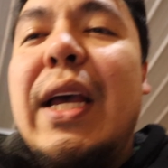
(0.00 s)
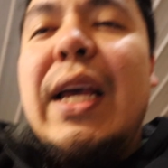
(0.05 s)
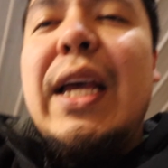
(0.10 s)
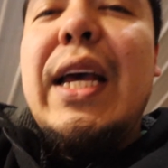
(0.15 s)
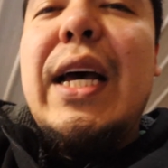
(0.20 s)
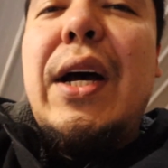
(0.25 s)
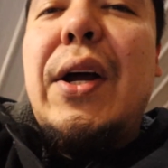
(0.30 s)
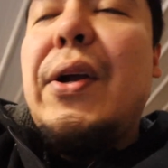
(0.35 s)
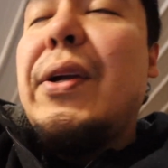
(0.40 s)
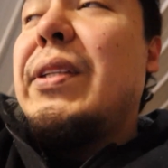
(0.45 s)

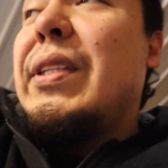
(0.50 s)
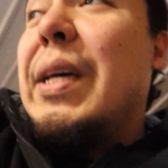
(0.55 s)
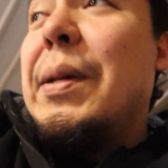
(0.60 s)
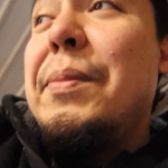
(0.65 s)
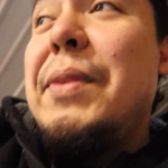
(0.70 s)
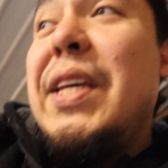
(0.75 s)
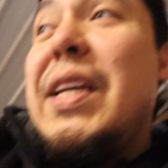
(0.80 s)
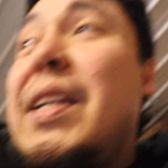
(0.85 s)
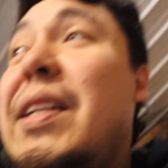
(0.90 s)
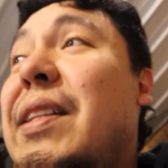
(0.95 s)
or
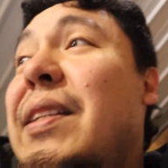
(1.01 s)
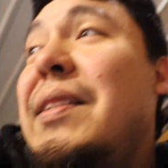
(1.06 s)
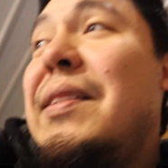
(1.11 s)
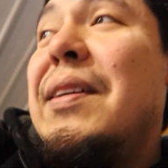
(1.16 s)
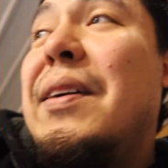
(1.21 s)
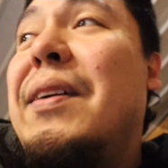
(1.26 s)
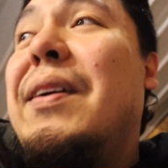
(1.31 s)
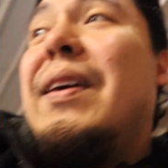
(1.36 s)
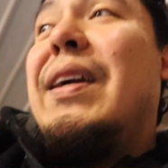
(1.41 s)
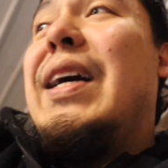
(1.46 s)
something.
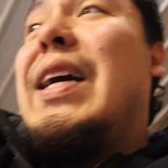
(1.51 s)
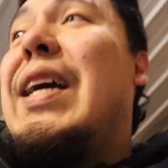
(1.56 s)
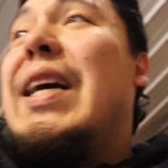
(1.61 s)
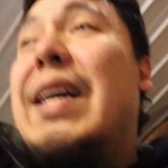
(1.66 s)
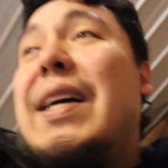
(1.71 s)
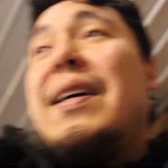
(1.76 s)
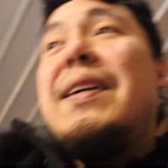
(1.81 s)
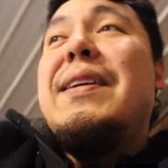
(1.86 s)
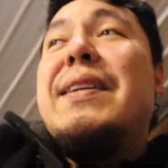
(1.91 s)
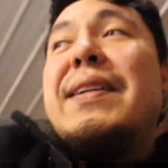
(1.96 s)

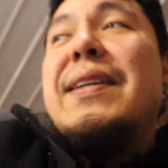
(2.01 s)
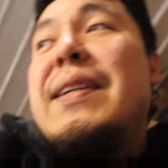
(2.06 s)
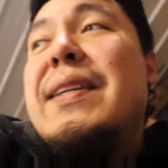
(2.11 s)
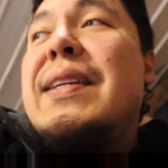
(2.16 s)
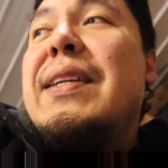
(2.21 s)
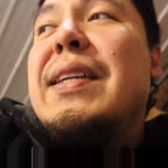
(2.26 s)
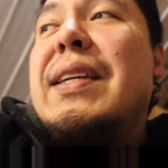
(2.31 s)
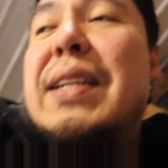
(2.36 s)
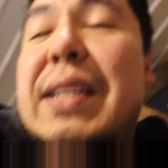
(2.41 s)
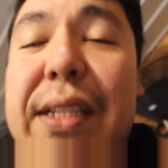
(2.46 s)
Or,
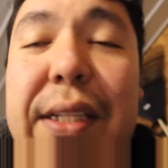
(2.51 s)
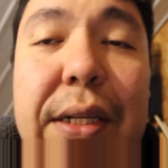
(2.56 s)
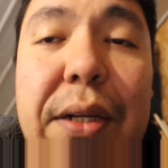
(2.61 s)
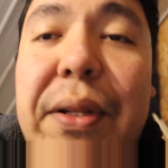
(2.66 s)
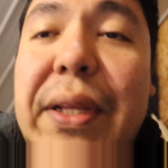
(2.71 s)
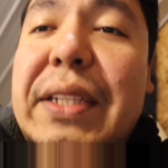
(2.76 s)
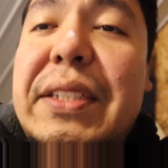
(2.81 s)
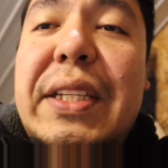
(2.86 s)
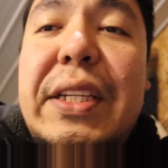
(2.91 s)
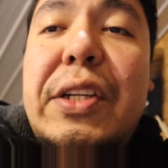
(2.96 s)
you know,
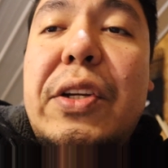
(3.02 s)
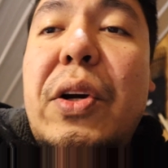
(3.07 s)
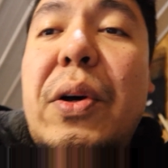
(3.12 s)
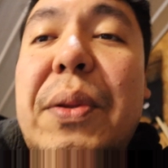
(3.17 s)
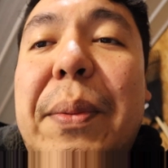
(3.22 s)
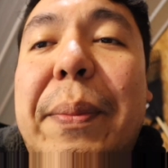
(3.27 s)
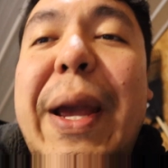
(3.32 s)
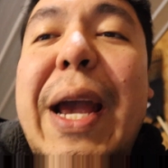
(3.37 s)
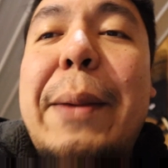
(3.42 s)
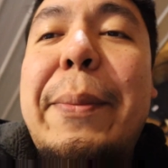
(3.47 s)
like I said, you
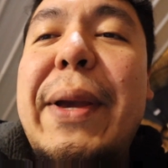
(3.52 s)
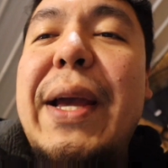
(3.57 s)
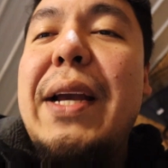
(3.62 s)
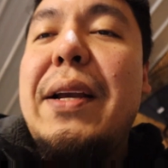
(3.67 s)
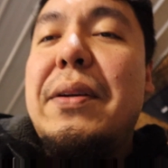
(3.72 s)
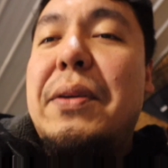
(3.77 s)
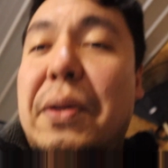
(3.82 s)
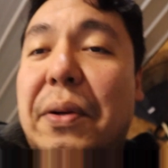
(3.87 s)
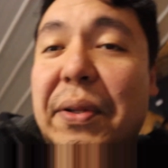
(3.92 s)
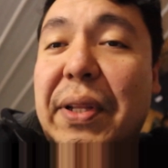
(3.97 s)
hold a backpack,
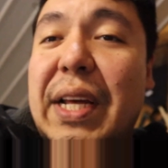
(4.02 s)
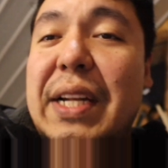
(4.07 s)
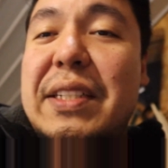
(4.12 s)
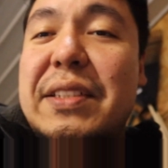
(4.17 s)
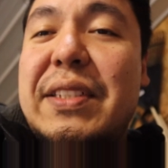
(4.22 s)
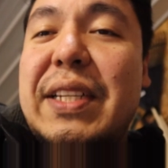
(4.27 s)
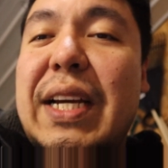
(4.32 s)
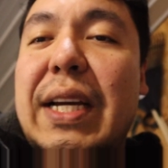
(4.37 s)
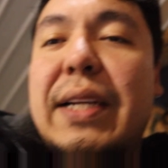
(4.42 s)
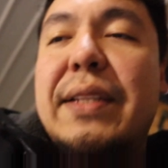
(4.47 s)
hold on the
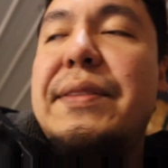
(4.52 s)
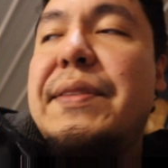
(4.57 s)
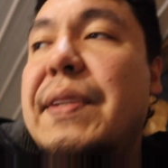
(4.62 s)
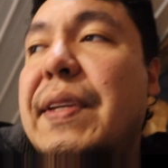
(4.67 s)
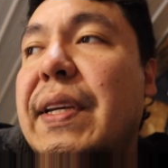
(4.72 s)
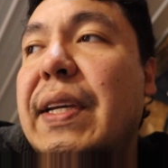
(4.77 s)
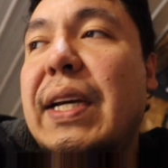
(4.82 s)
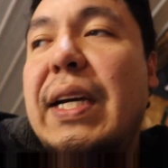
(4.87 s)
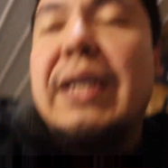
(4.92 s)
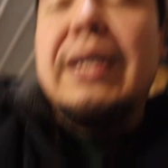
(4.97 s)
sides,
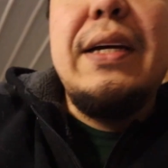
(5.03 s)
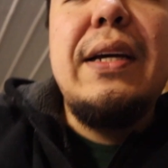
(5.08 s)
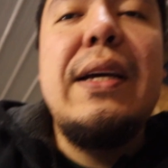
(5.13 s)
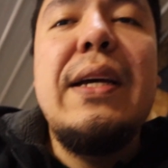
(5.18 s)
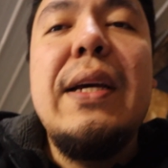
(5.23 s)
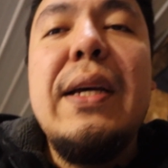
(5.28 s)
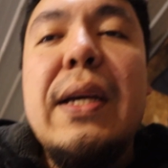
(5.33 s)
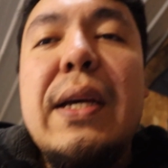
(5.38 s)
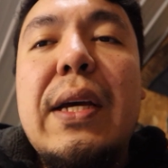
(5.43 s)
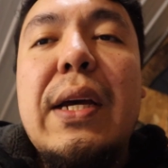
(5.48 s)

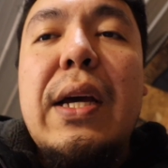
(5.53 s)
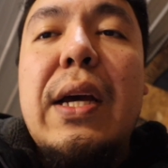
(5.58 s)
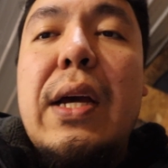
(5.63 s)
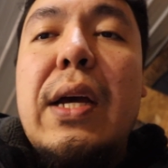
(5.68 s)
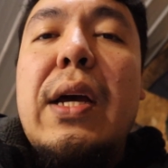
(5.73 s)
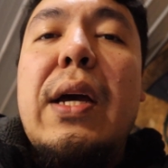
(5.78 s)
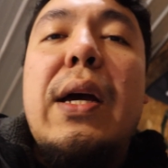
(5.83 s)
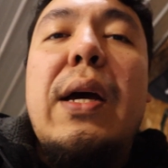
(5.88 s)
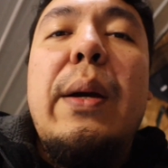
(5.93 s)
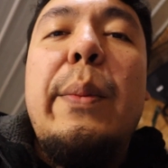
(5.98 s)

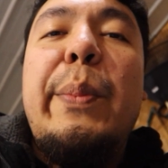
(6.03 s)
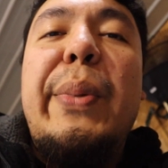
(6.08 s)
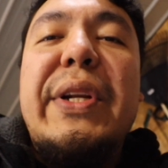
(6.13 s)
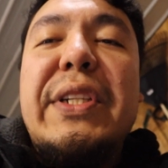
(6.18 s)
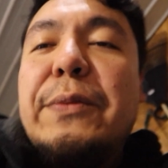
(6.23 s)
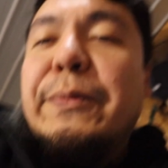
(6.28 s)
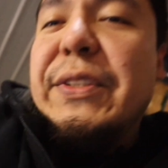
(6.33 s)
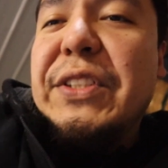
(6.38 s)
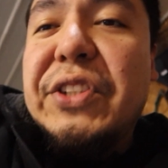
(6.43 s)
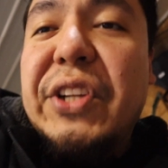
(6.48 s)
put
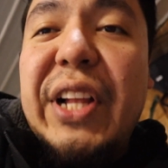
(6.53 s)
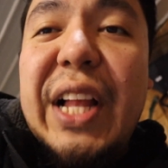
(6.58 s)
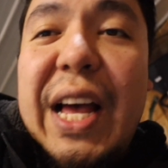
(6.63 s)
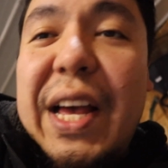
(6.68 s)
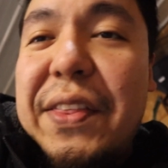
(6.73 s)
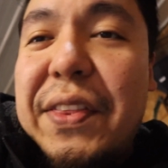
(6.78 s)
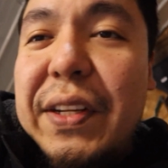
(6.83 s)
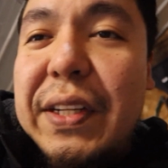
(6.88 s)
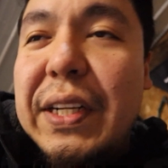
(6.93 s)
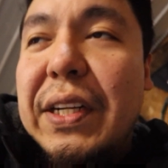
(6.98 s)
as much
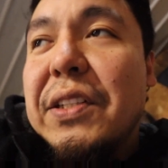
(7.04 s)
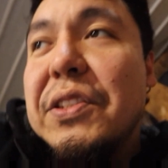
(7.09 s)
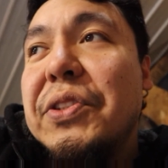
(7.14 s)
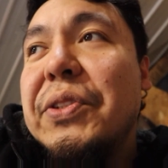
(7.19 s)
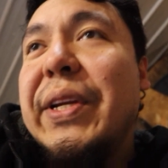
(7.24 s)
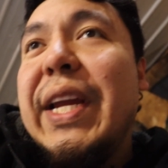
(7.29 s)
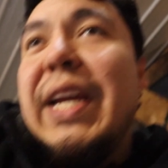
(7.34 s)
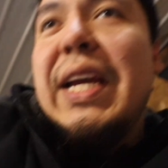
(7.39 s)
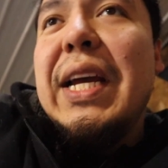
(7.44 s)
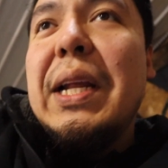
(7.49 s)
cloth in there as you
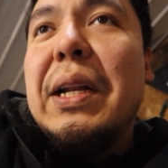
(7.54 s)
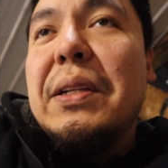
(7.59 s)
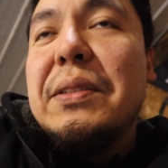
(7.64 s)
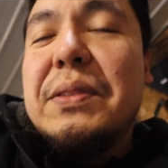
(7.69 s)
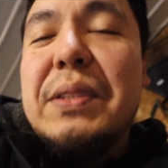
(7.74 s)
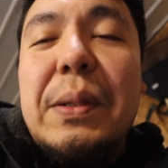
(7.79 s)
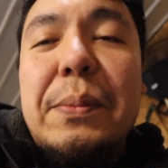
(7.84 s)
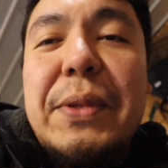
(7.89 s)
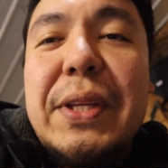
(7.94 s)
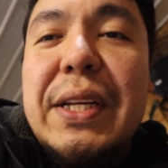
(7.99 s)
can,
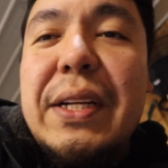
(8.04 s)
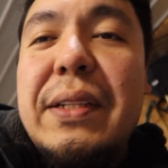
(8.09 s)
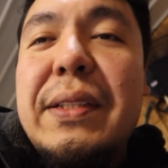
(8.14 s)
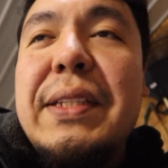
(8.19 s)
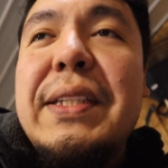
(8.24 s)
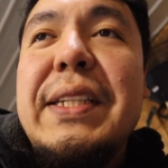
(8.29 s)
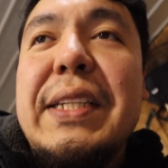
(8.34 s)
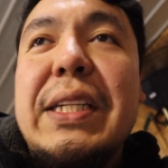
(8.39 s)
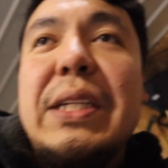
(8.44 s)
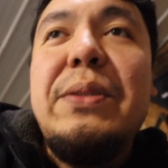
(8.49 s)
something,
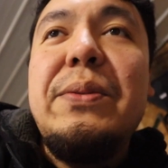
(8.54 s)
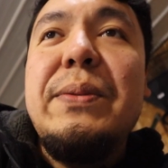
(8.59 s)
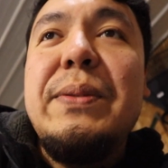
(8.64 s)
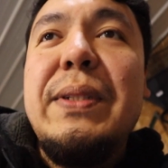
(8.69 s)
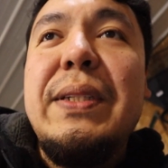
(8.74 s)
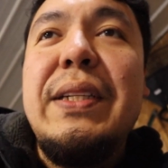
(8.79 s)
you know.